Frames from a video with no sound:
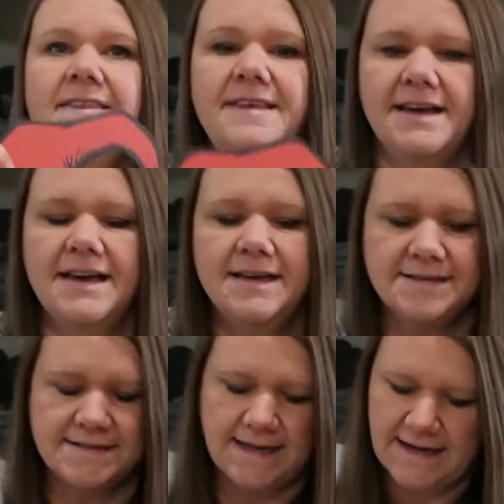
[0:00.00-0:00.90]

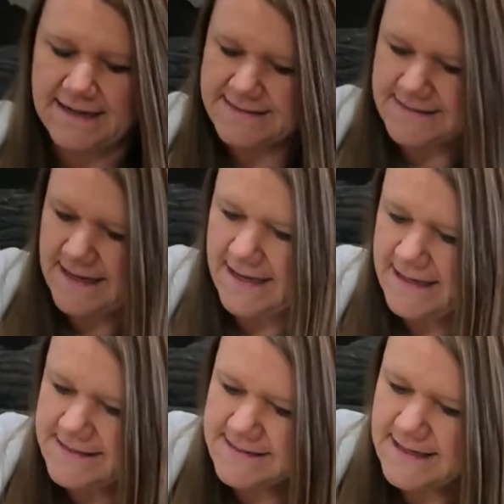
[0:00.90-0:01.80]
this. And it
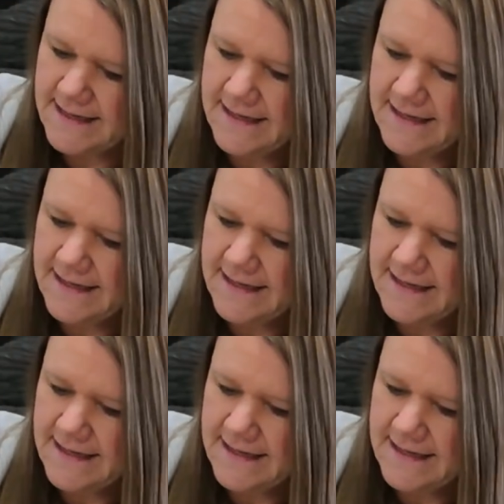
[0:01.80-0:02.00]
says,